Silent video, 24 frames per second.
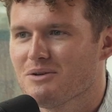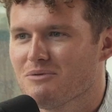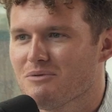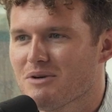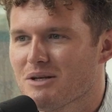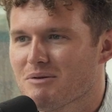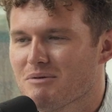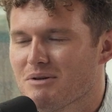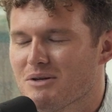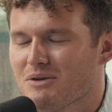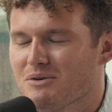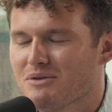you.
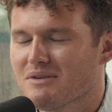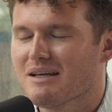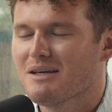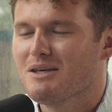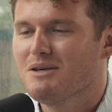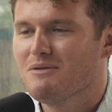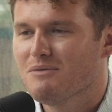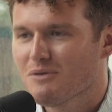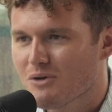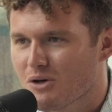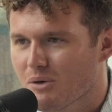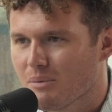Really good. Thank
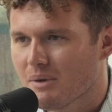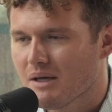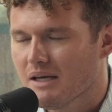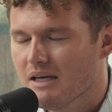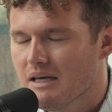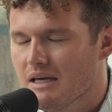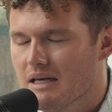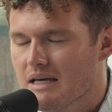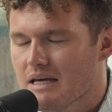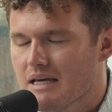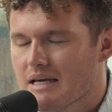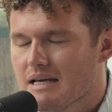you for coming.
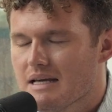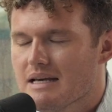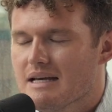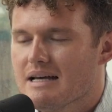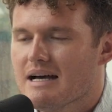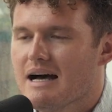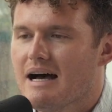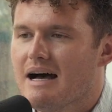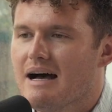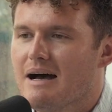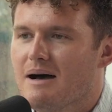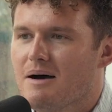
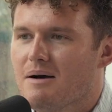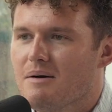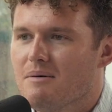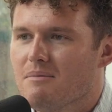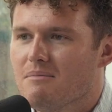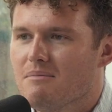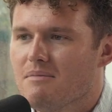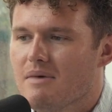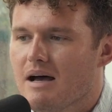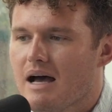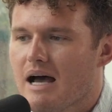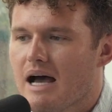
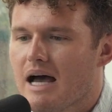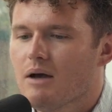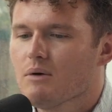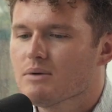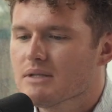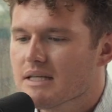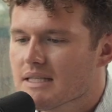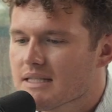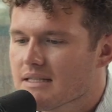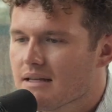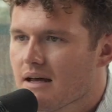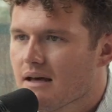I always
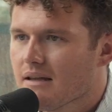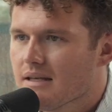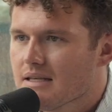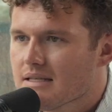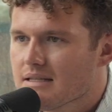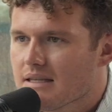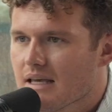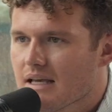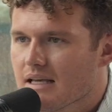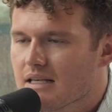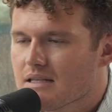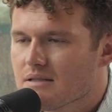like to start these
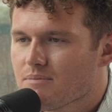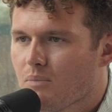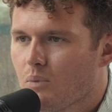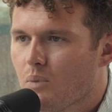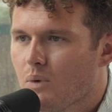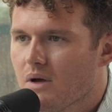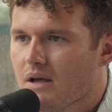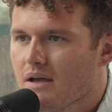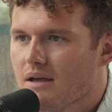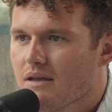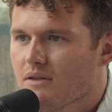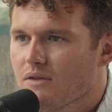things
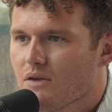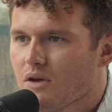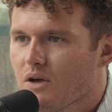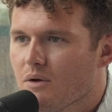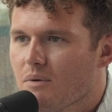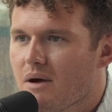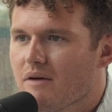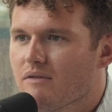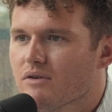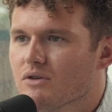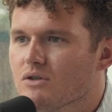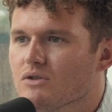with
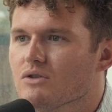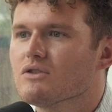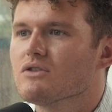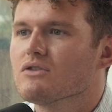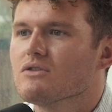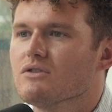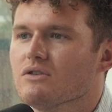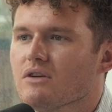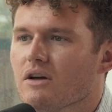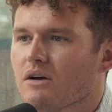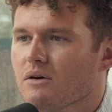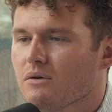whoever
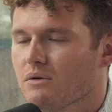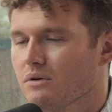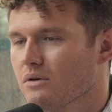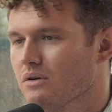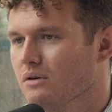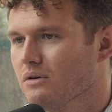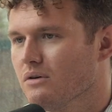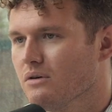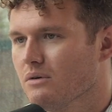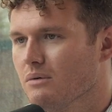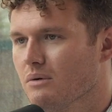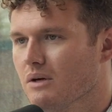doesn't know
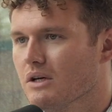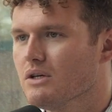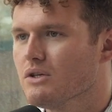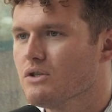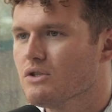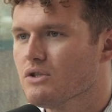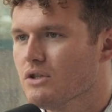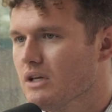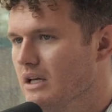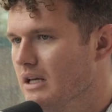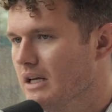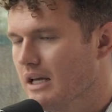who
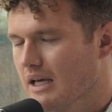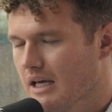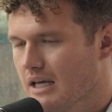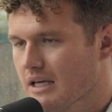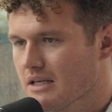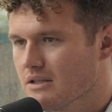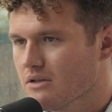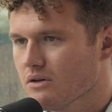Sheena is.